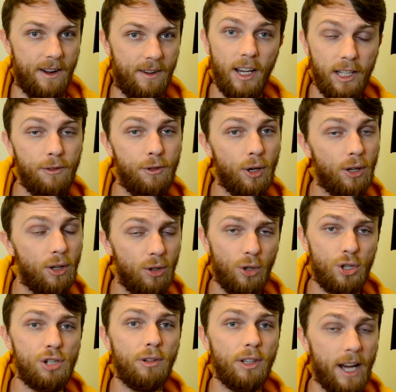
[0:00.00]
and if you're not
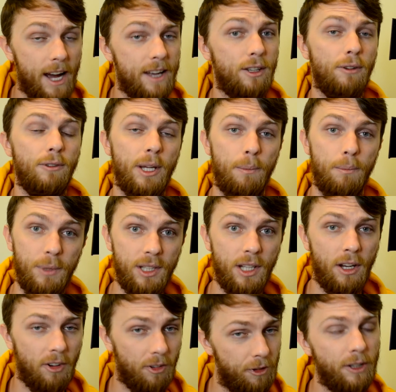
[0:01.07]
sure what either of them mean,
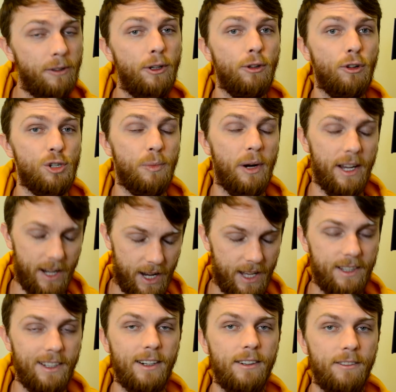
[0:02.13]
feel free to watch my
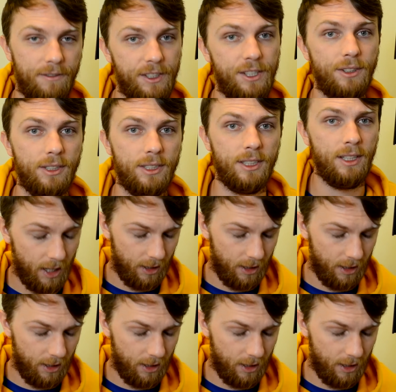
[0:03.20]
other videos.